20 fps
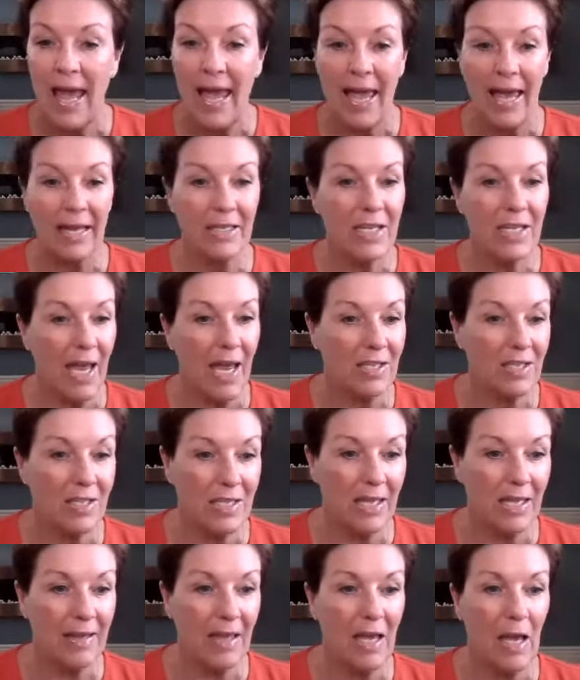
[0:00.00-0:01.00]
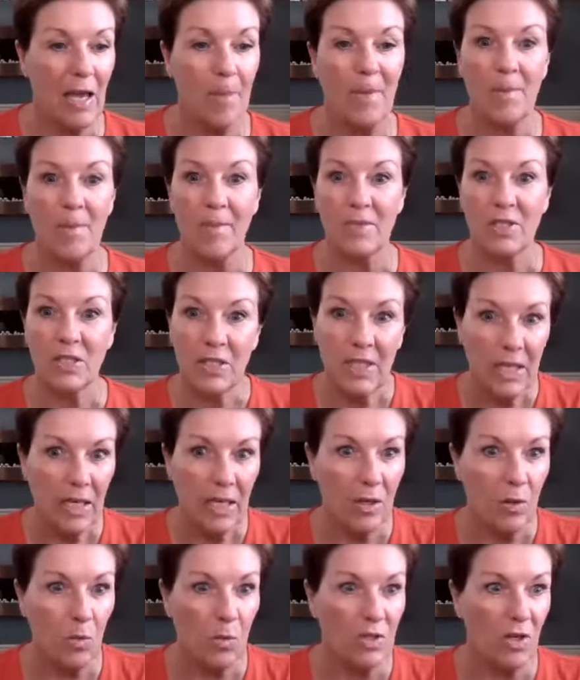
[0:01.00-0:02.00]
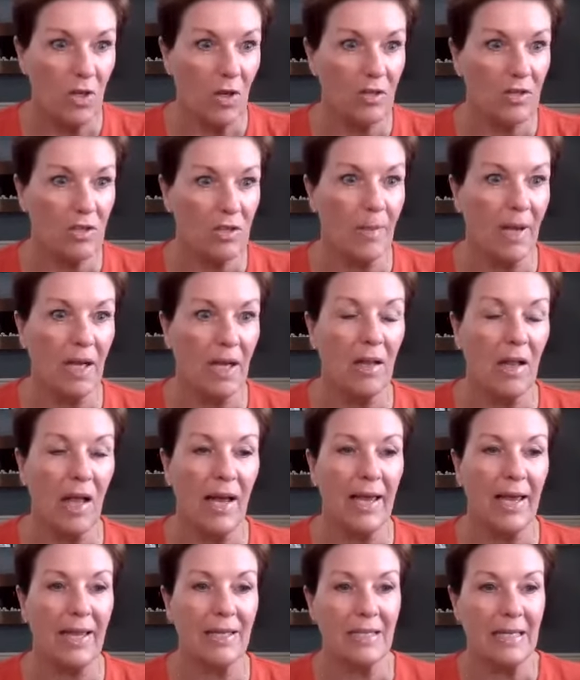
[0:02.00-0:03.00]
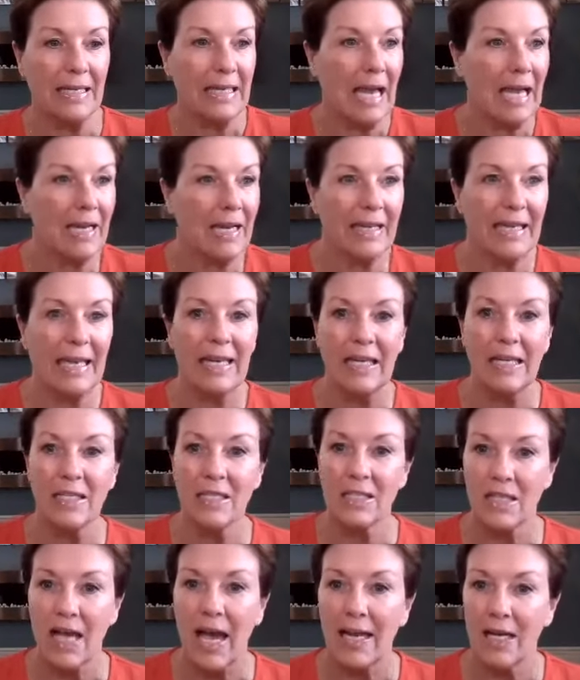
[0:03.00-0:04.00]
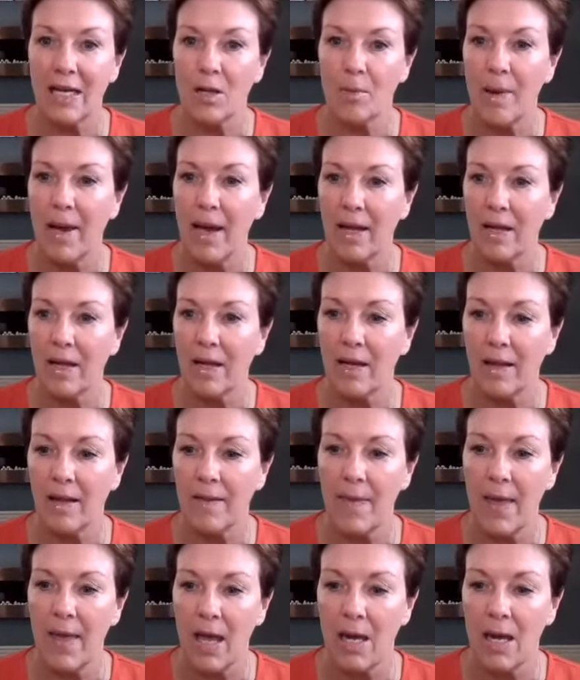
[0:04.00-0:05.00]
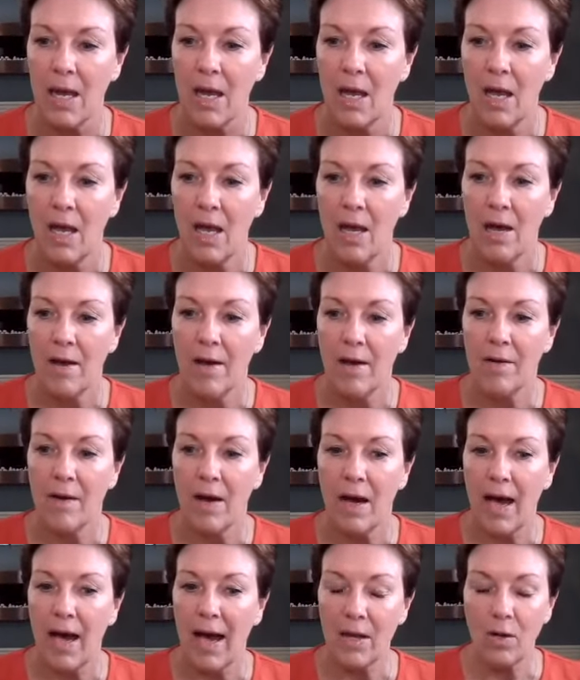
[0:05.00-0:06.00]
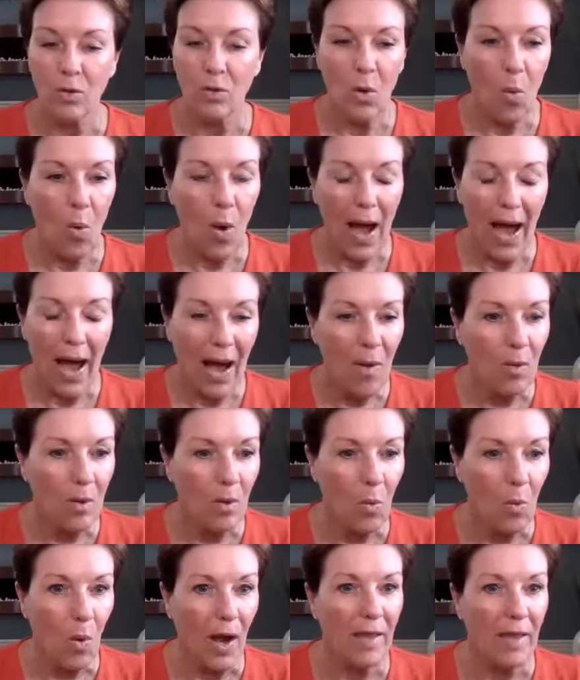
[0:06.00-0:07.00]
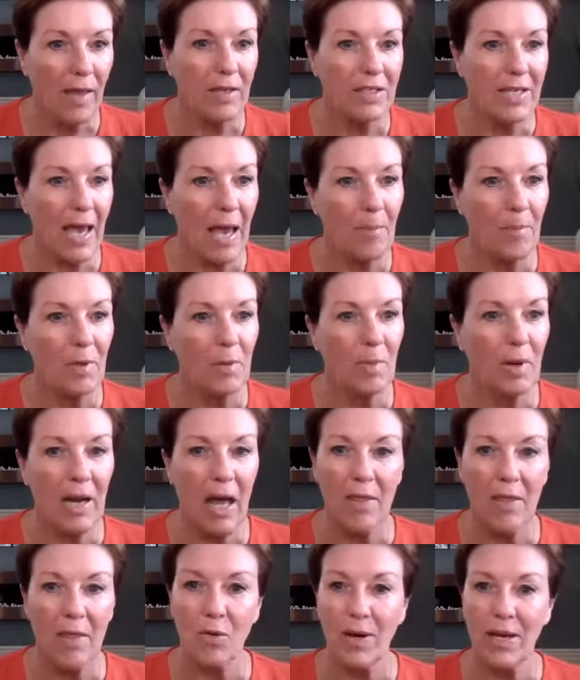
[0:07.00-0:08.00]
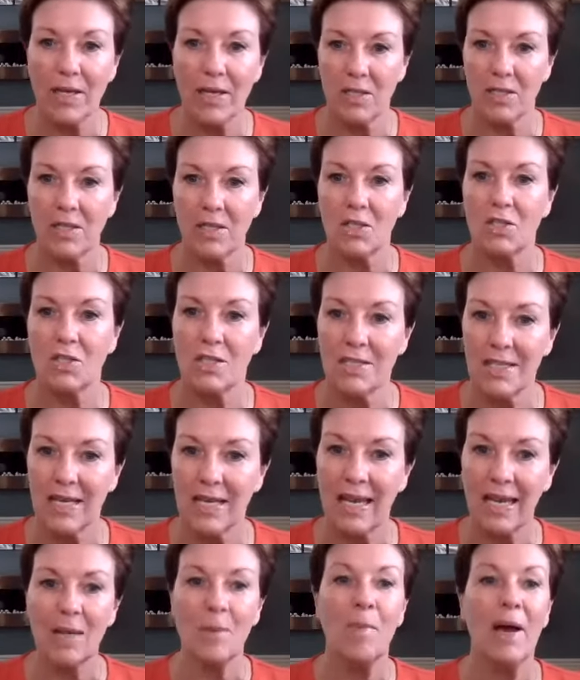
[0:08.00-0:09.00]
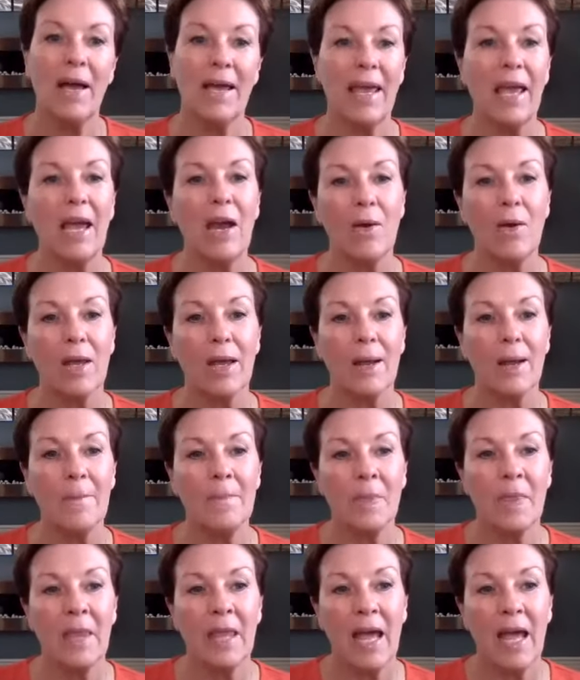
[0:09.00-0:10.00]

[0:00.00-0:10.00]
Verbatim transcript: and testing them and seeing the results on my clients and kind of getting excited about it and then uh, i don't know how or why this happened but other estheticians in my area